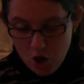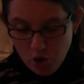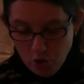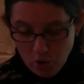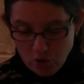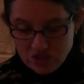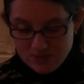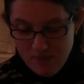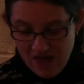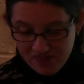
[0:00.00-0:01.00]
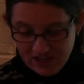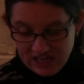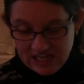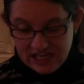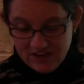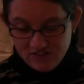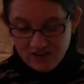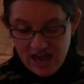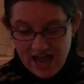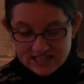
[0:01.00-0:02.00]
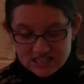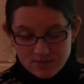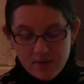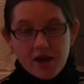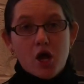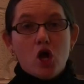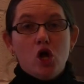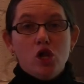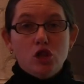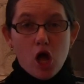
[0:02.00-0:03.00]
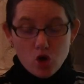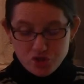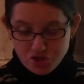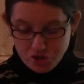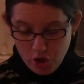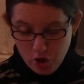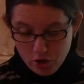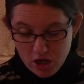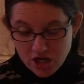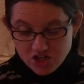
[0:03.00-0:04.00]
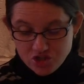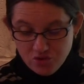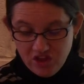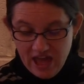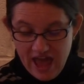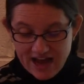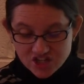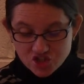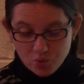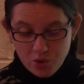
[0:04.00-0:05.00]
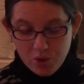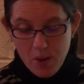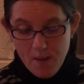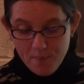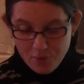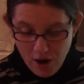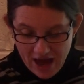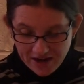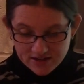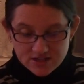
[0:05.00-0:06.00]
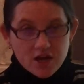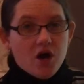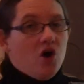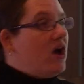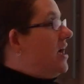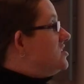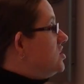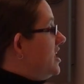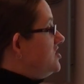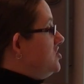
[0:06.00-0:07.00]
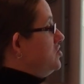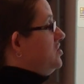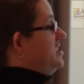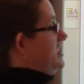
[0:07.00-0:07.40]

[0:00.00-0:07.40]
Whose method gives an estimate closer to the actual product? Okay, so let's do this